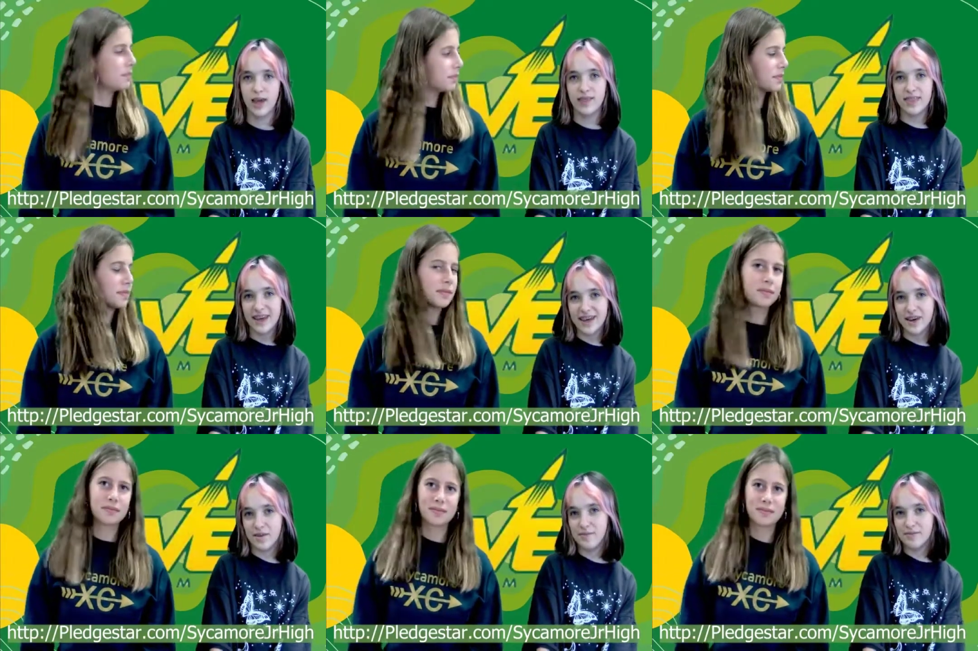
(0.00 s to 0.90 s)
Speaker 1: Thank
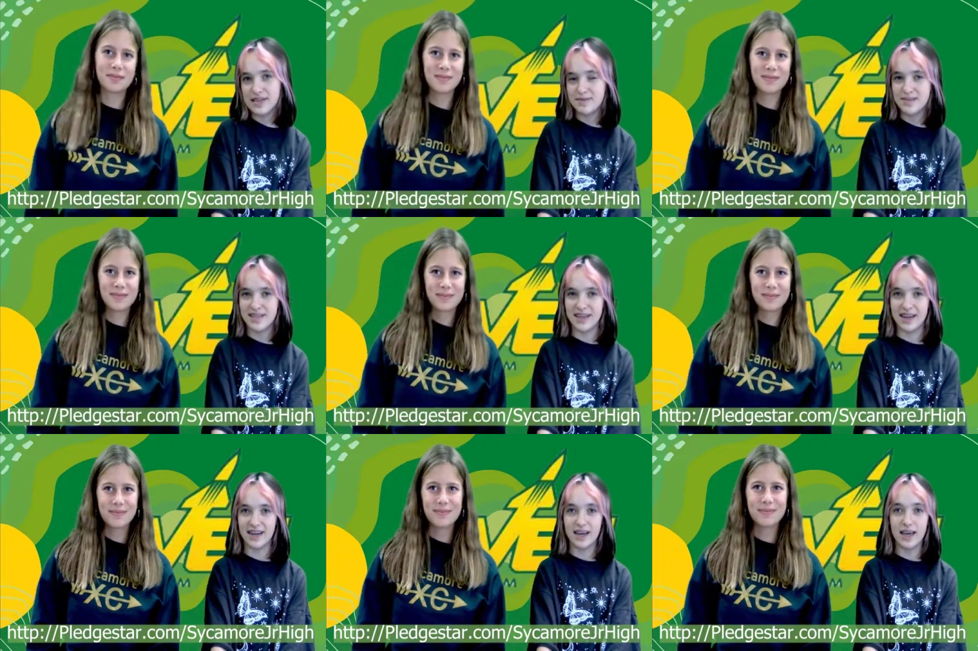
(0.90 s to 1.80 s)
you, and please be
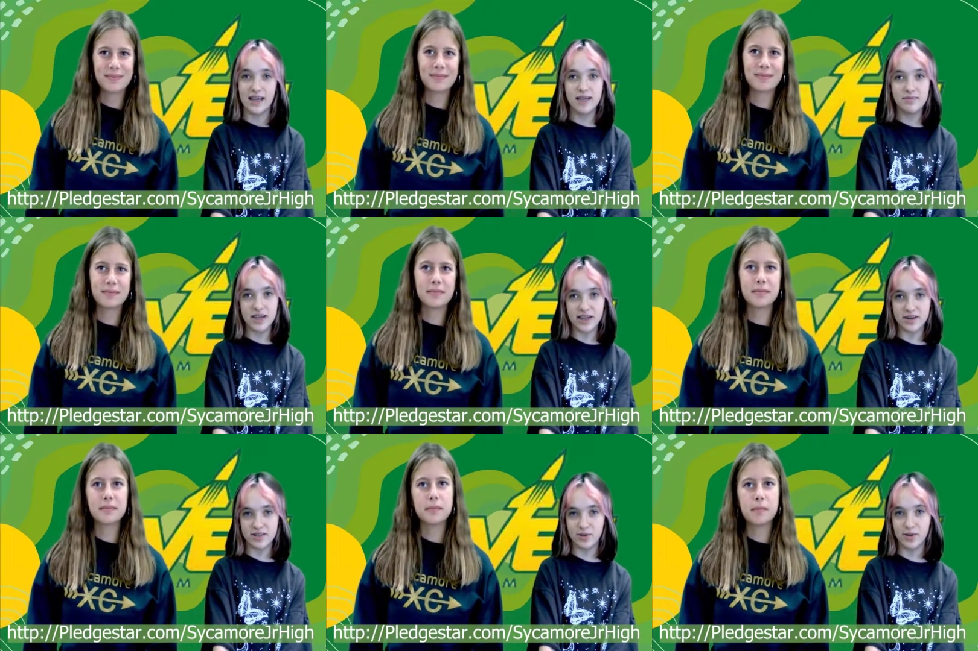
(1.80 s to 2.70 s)
seated keep checking
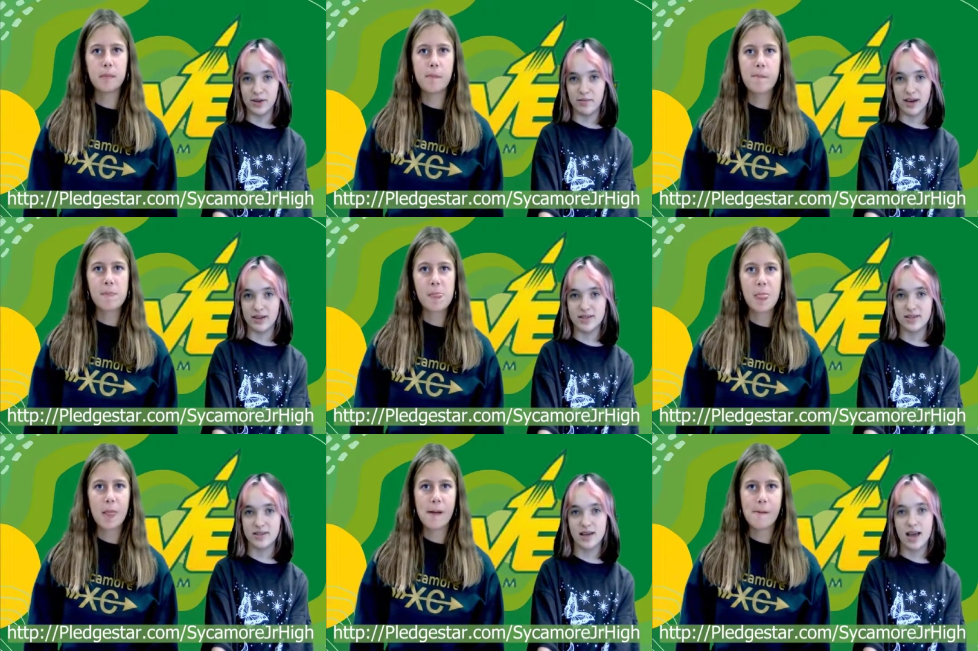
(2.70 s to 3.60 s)
your school
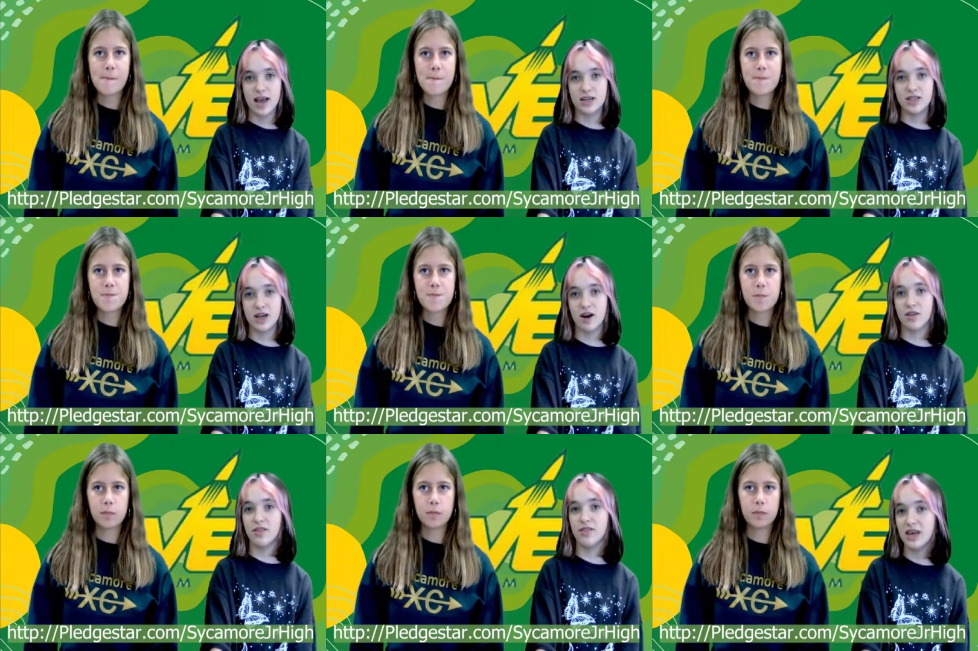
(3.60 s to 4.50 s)
emails, and
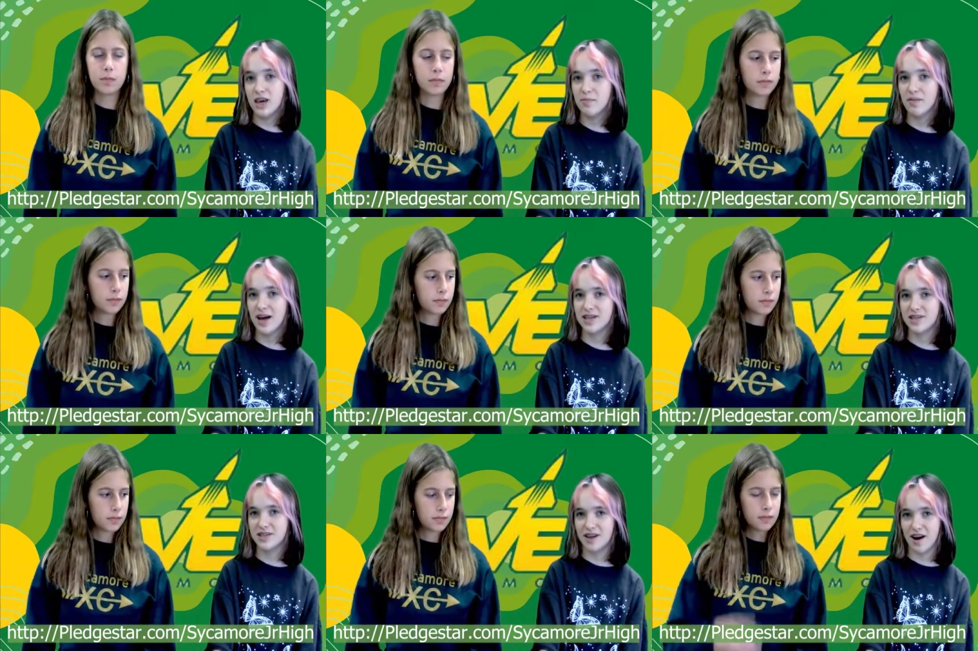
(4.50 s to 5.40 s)
share the Pledge
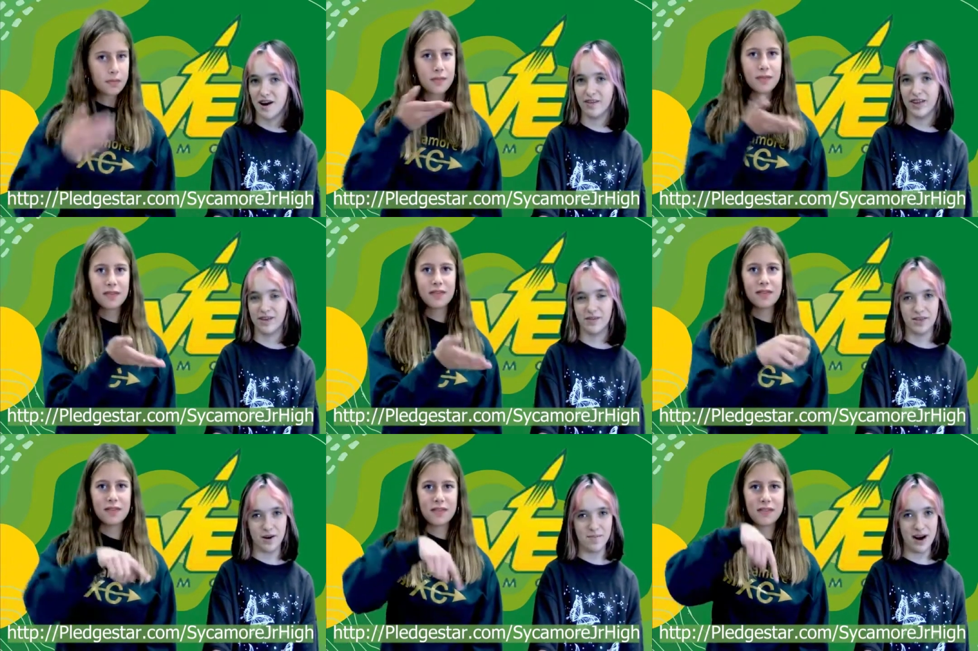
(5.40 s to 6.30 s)
Star link
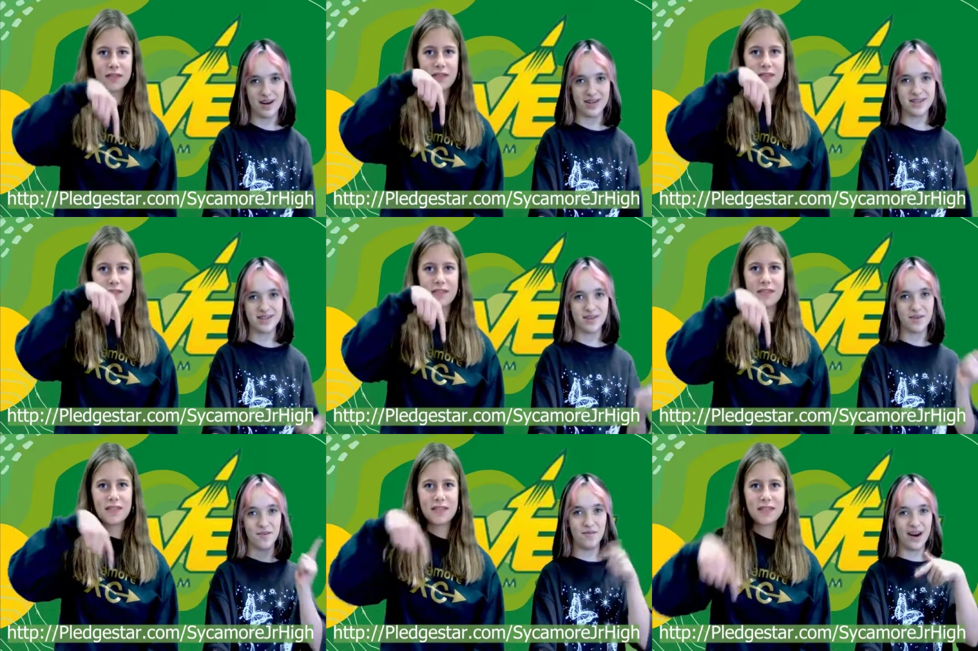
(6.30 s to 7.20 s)
with your parents
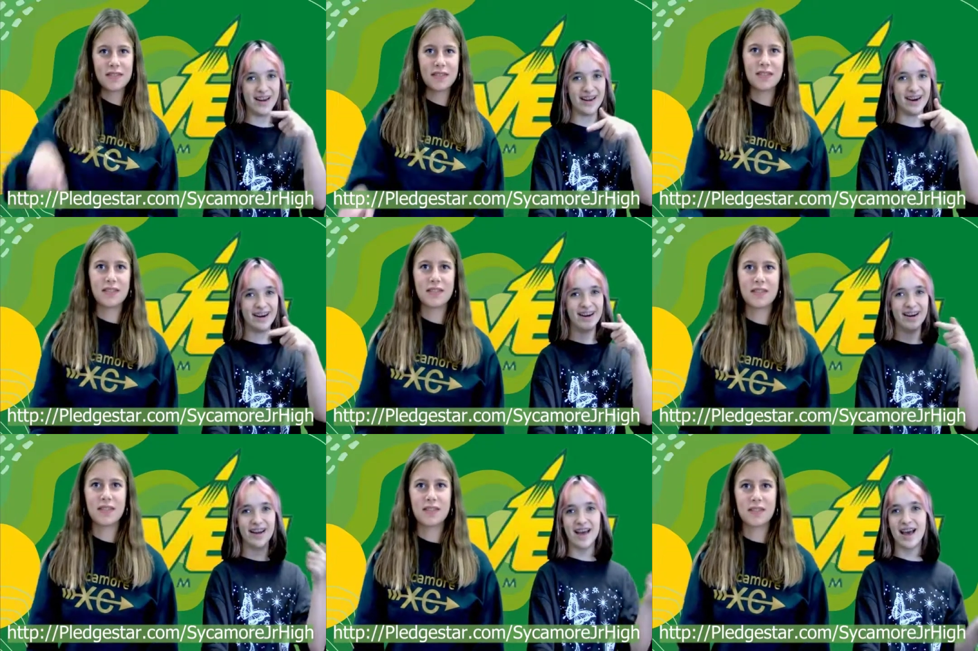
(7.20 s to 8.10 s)
right here.
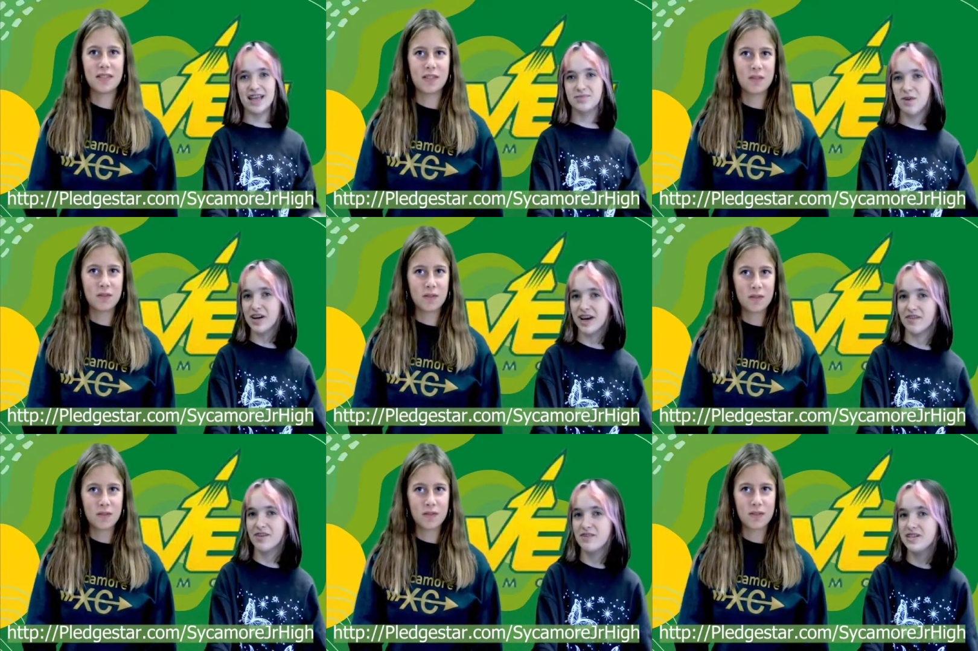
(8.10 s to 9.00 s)
It's working.
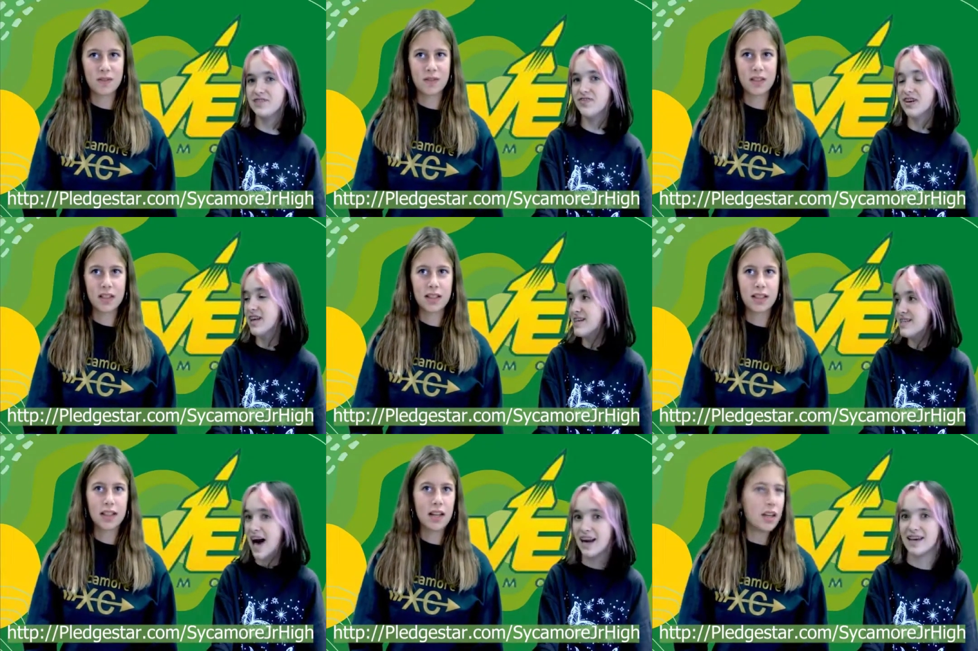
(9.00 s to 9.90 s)
We reached field day
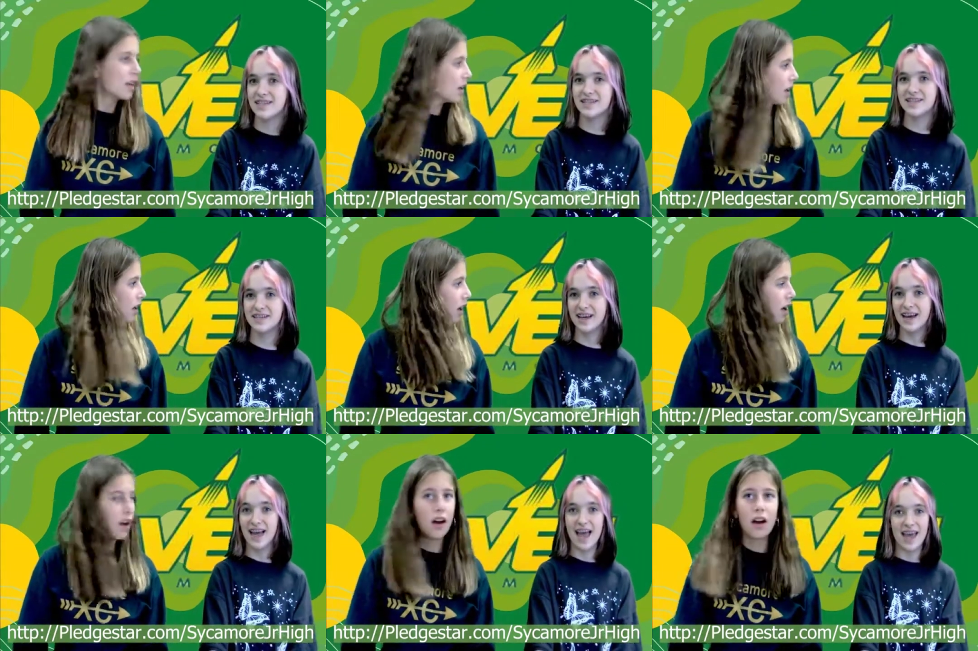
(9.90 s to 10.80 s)
status.
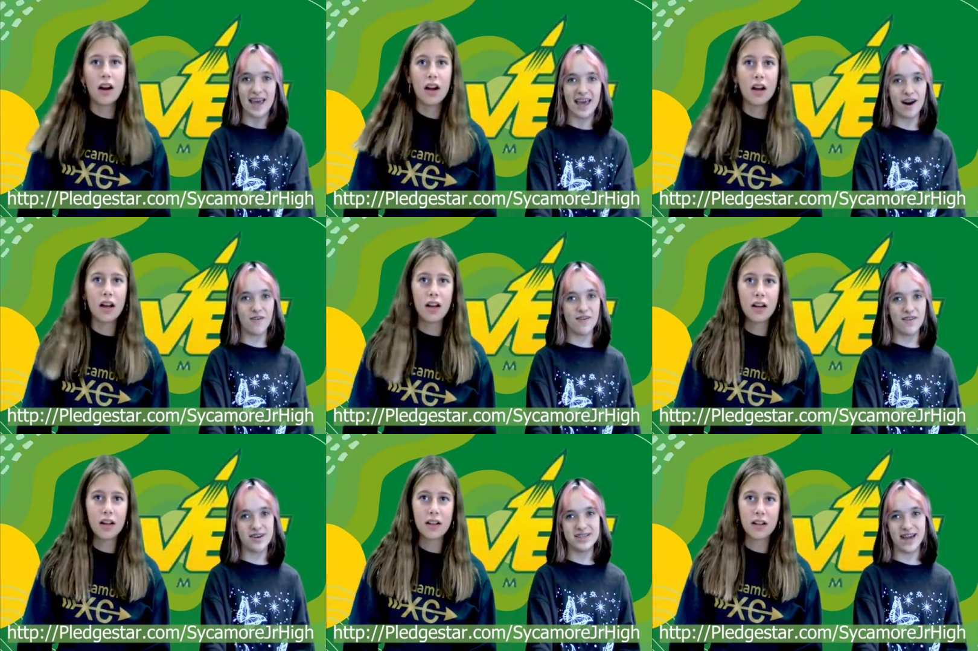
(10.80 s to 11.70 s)
In our fundraising